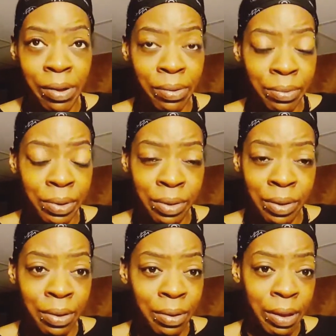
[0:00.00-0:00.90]
I don't know,
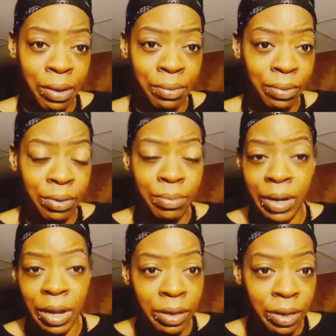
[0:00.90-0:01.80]
y'all. I don't know,
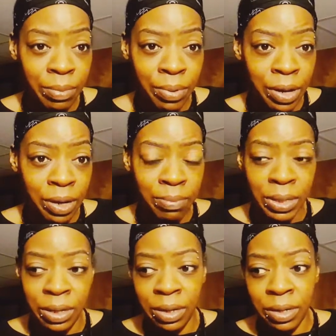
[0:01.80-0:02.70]
but I need it braided
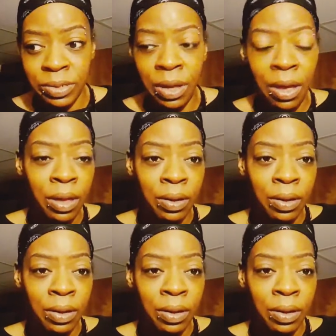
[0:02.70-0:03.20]
because,